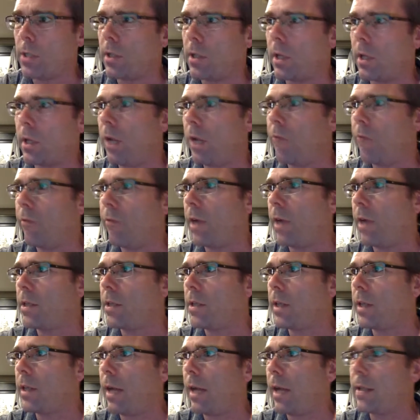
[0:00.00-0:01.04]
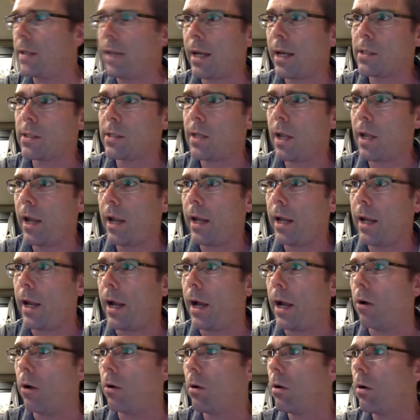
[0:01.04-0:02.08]
the invite to that text
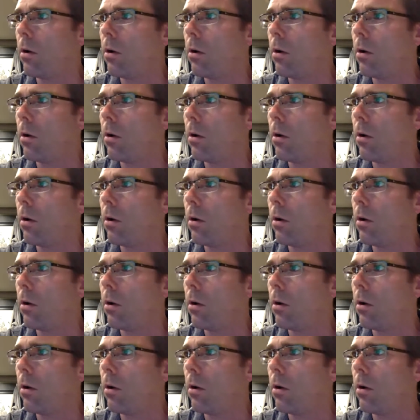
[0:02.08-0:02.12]
hangout.